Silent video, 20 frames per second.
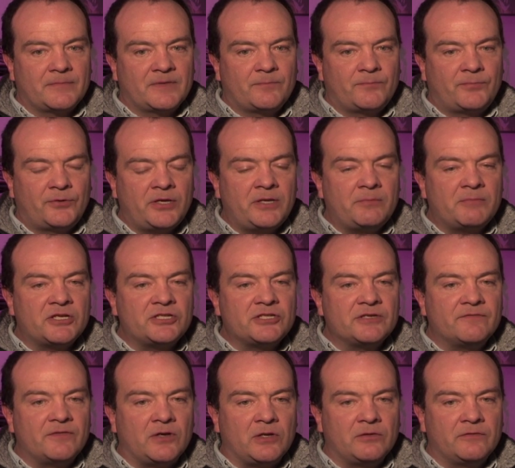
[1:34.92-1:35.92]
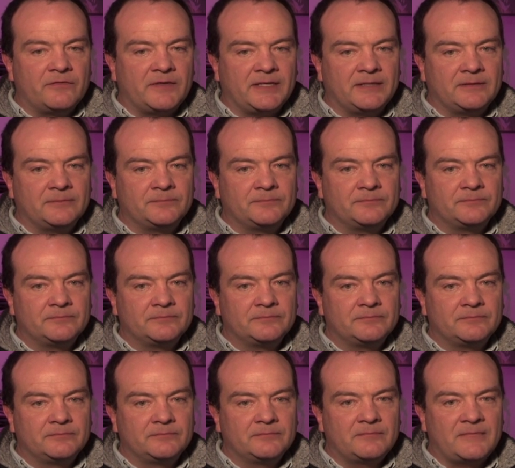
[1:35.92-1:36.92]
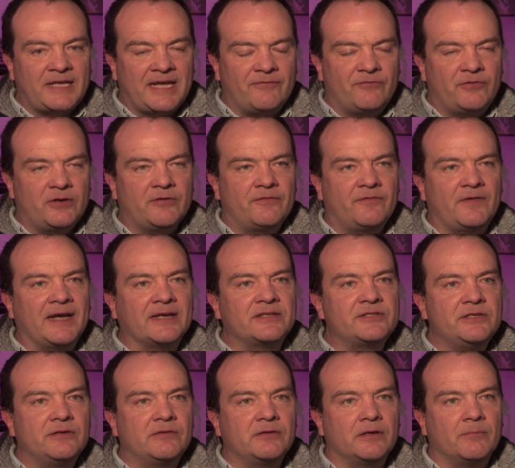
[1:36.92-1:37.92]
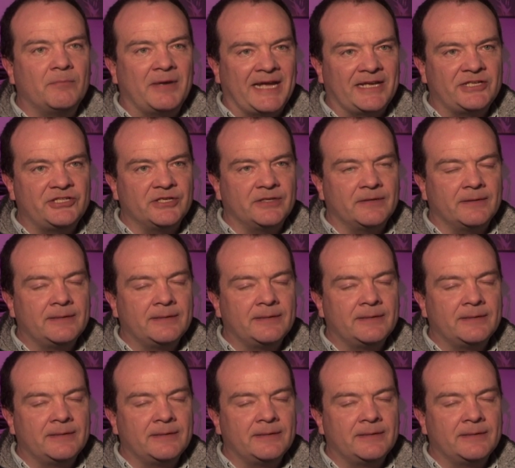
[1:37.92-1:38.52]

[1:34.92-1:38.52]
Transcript: pretty much involving every effect you could imagine.